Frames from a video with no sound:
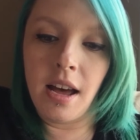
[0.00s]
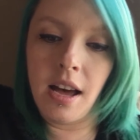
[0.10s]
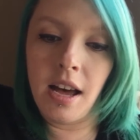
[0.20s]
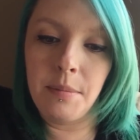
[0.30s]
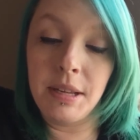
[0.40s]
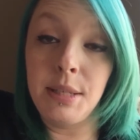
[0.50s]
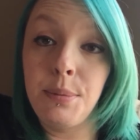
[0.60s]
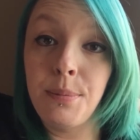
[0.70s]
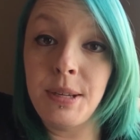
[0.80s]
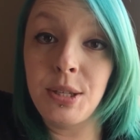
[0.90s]
A
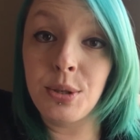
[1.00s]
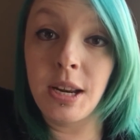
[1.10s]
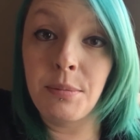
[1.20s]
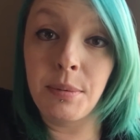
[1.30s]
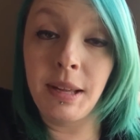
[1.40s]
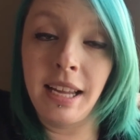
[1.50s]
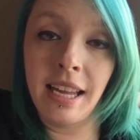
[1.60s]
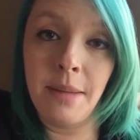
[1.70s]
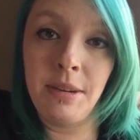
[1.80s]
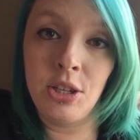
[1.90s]
spoopy stream. We're
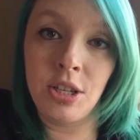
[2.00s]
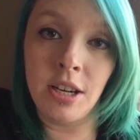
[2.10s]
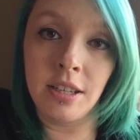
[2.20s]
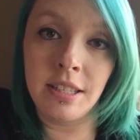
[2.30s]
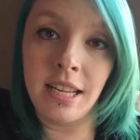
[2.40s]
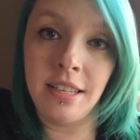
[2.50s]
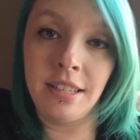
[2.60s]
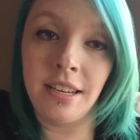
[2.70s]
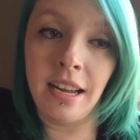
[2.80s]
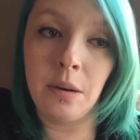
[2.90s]
playing Amnesia Dark Descent
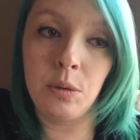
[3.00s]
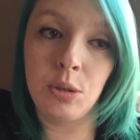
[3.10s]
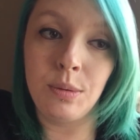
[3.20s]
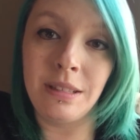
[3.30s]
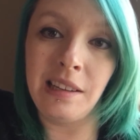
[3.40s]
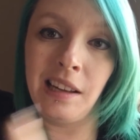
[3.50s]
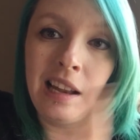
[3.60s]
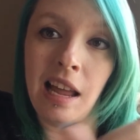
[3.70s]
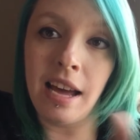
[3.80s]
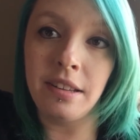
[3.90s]
tonight, which was
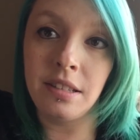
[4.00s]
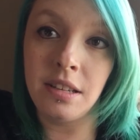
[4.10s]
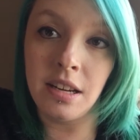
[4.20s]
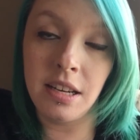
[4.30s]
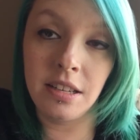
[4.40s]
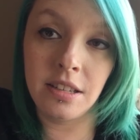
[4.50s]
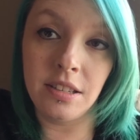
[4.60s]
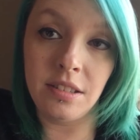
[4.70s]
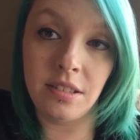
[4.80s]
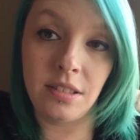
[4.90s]
last night
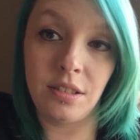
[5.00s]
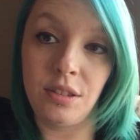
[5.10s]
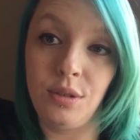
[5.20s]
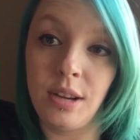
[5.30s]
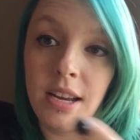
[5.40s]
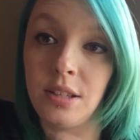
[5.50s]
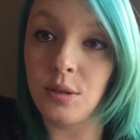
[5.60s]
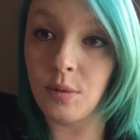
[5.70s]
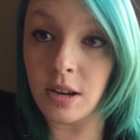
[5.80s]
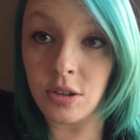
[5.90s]
because you guys
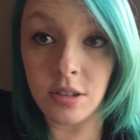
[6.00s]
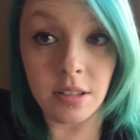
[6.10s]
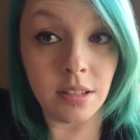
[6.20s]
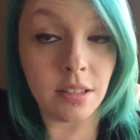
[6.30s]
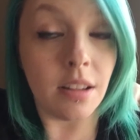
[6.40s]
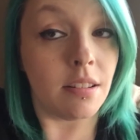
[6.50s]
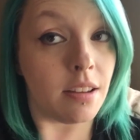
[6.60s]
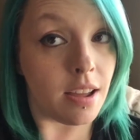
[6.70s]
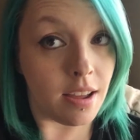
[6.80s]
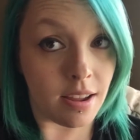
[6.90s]
are watching this Sunday.